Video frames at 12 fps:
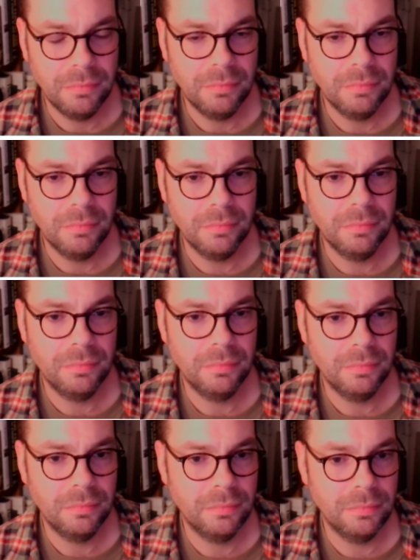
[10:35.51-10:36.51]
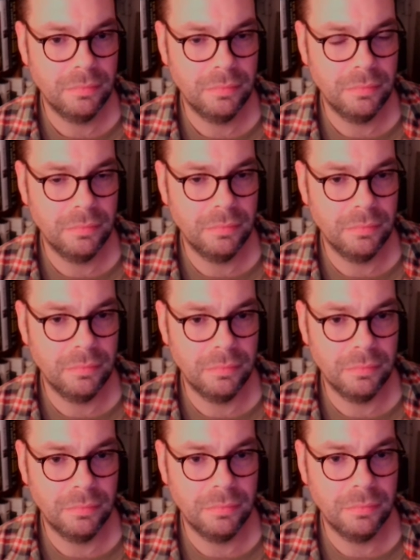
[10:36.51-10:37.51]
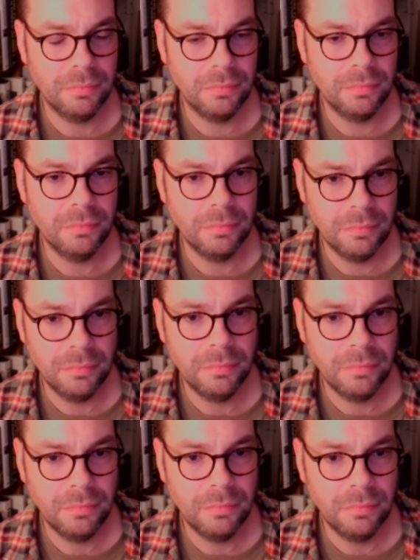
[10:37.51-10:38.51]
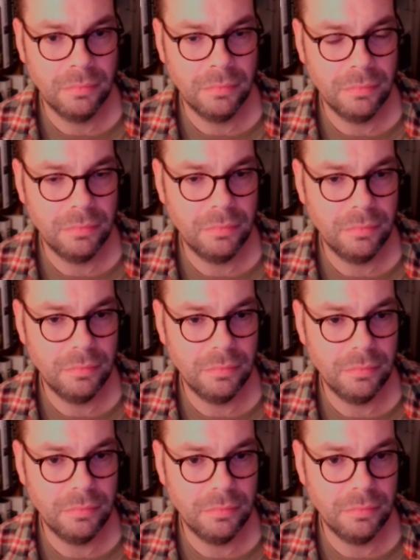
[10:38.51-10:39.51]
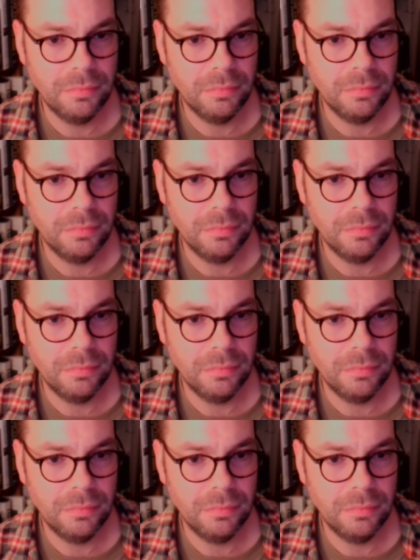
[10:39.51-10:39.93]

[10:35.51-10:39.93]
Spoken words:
No words are spoken by the person on screen.